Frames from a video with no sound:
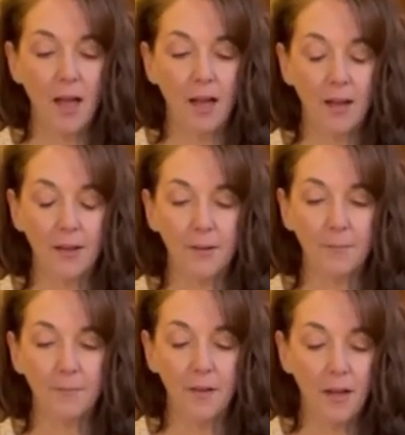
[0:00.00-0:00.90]

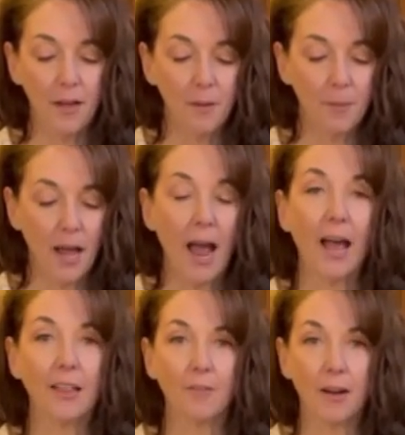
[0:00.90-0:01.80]
um, but I
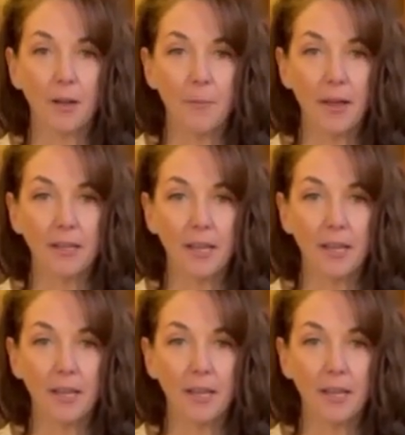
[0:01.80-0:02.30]
highly recommend